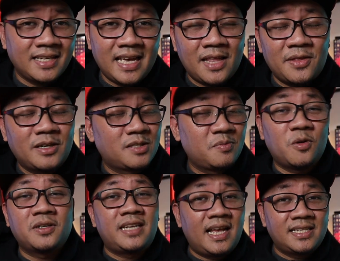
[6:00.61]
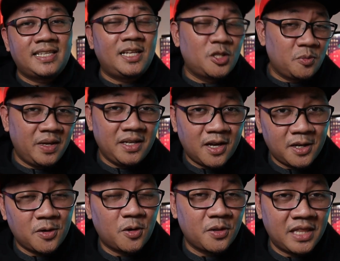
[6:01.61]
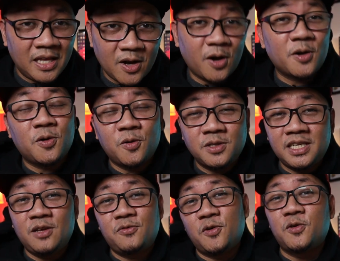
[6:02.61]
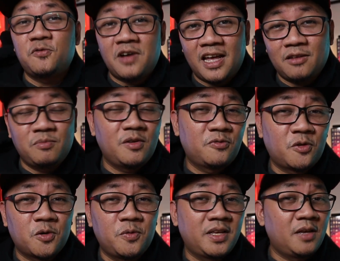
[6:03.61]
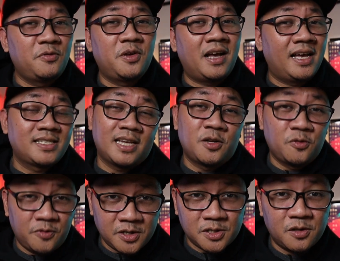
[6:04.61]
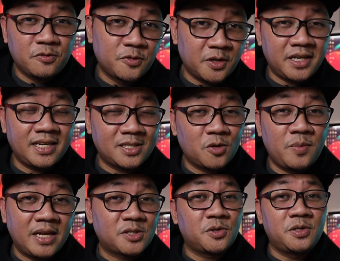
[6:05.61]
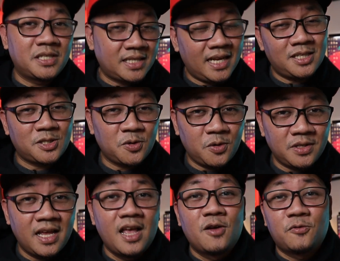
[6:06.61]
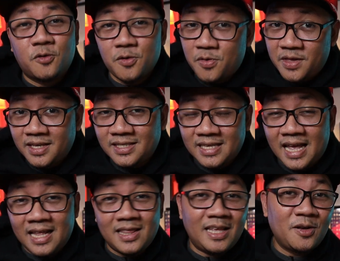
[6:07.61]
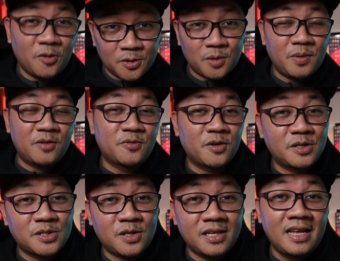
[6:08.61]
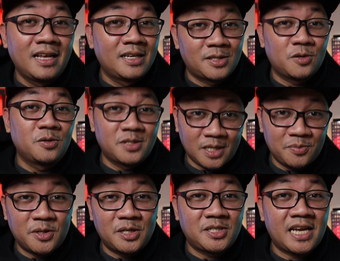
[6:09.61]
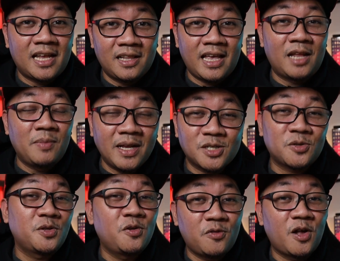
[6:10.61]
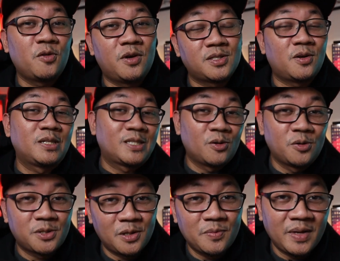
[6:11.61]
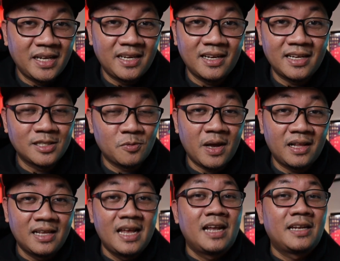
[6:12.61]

Again, there's more testing to be done on the ROG Phone 5 before we give you guys an official verdict. So make sure you stay tuned for this and the ultimate version. So sub to the channel and make sure you follow us on social media as well.